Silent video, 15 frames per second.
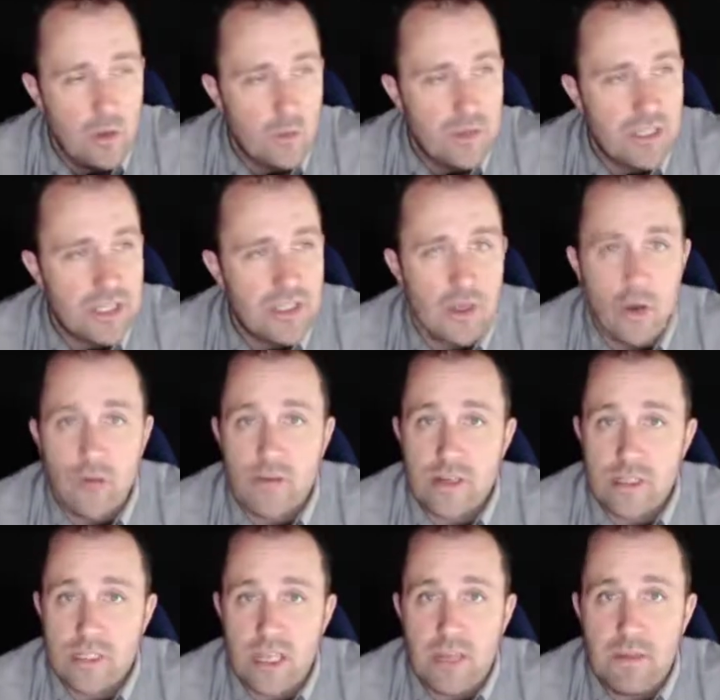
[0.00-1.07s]
which is
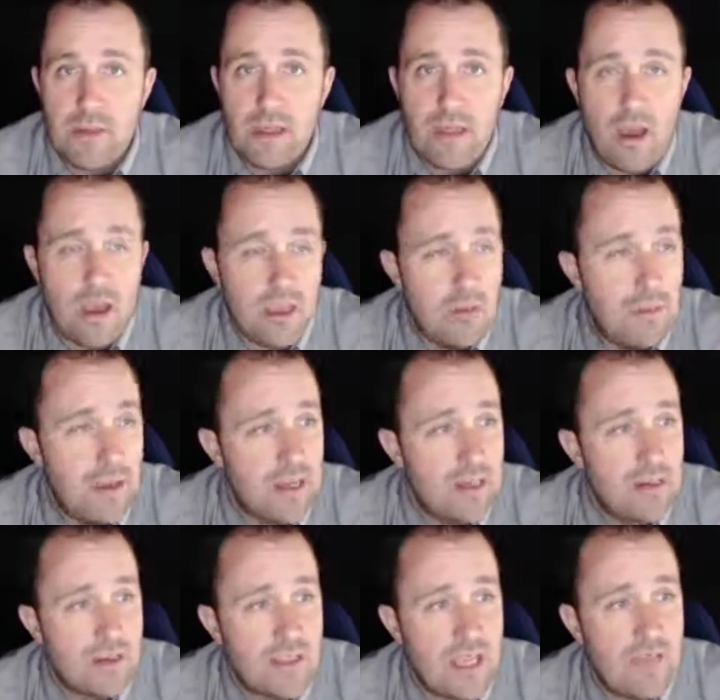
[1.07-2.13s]
overseen by the
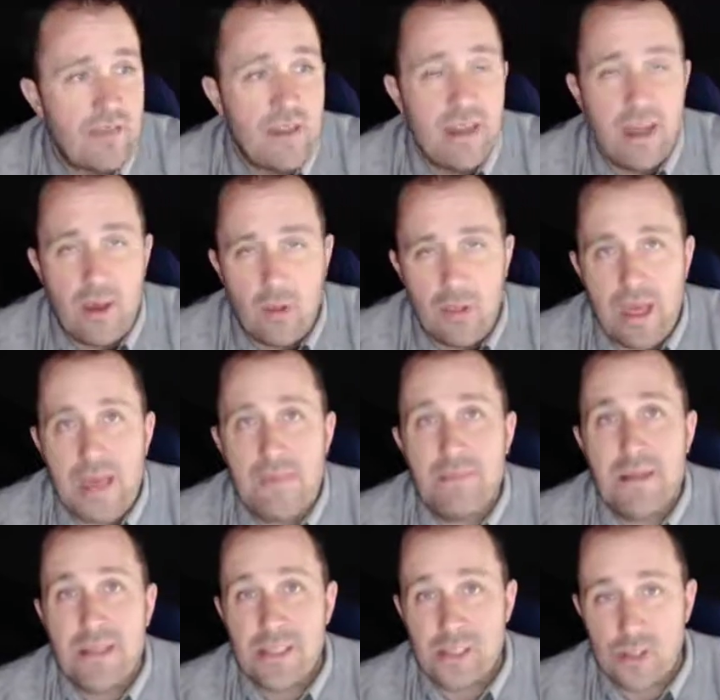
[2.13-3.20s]
Occupational Safety and Health
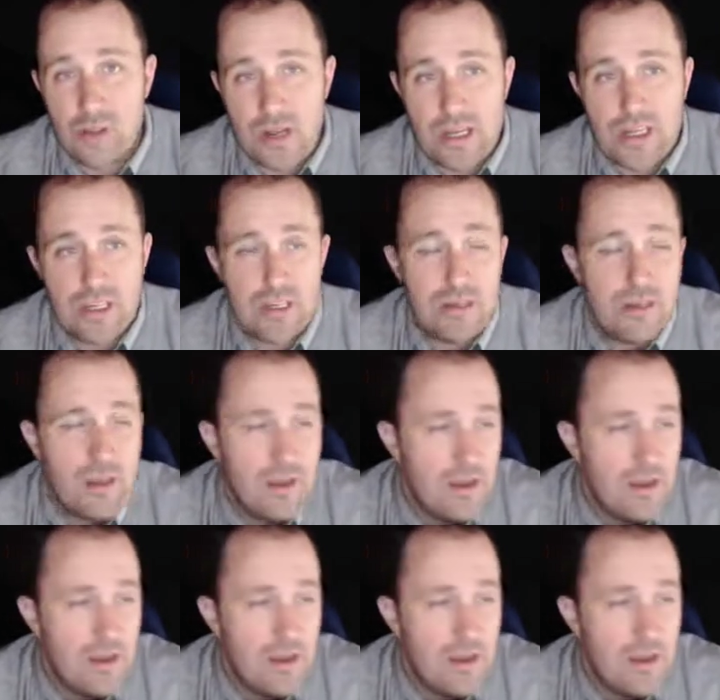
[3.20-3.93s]
Administration.